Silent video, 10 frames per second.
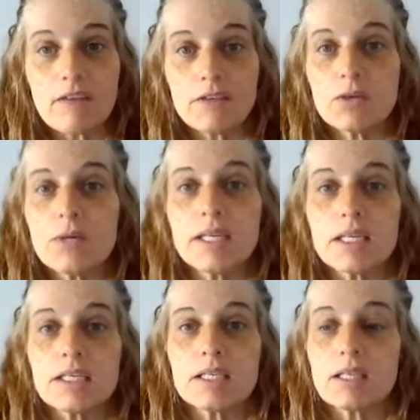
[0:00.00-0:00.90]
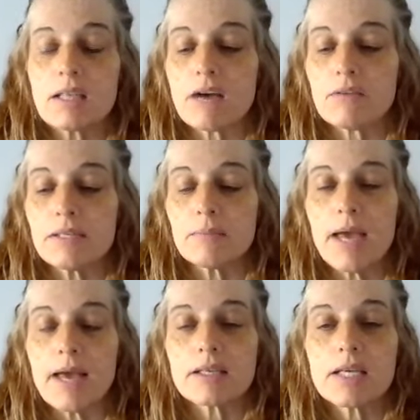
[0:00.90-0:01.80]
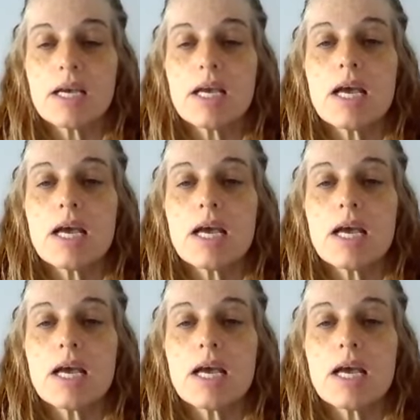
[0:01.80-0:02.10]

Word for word: have you join us in that respect.